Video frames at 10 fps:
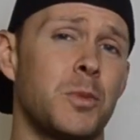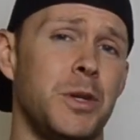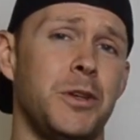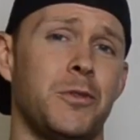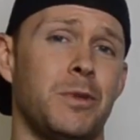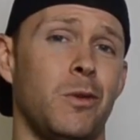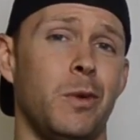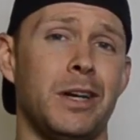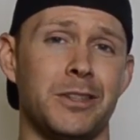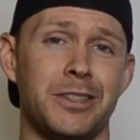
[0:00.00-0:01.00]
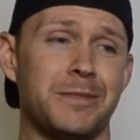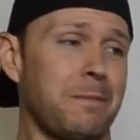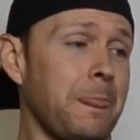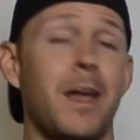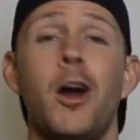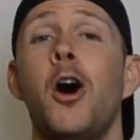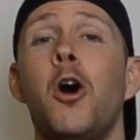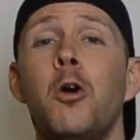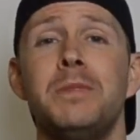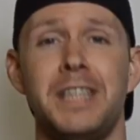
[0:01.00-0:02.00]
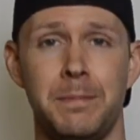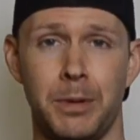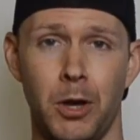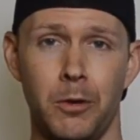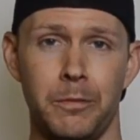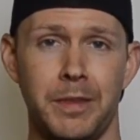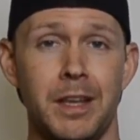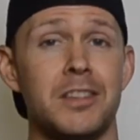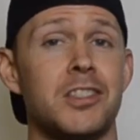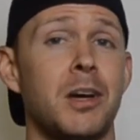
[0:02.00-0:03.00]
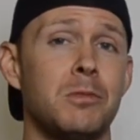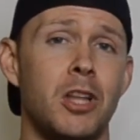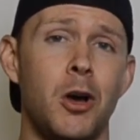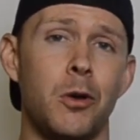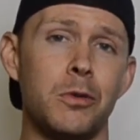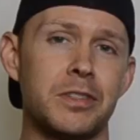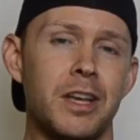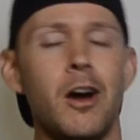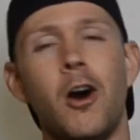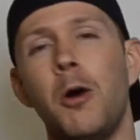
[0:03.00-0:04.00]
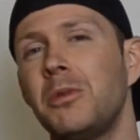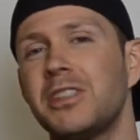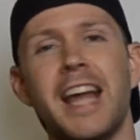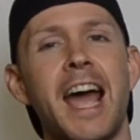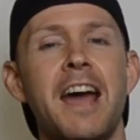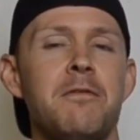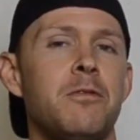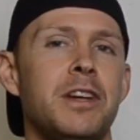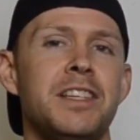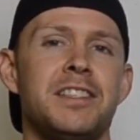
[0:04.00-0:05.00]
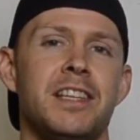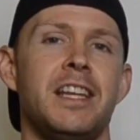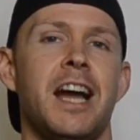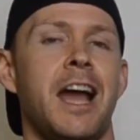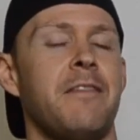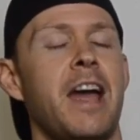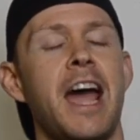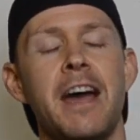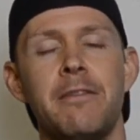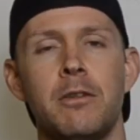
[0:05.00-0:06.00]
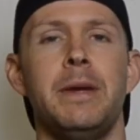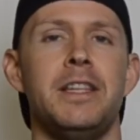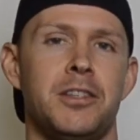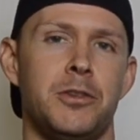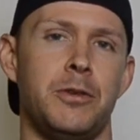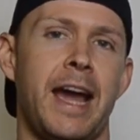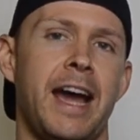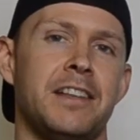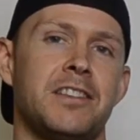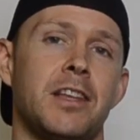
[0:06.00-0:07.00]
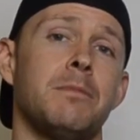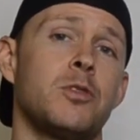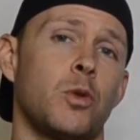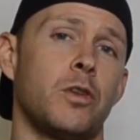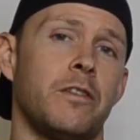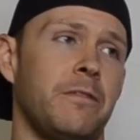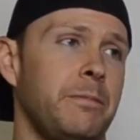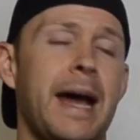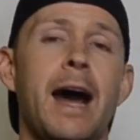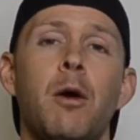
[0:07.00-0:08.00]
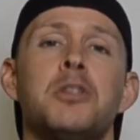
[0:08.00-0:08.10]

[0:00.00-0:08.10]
where you can rent welders, Home Depot, some Lowe's, Almost every city I have ever been to has some sort of power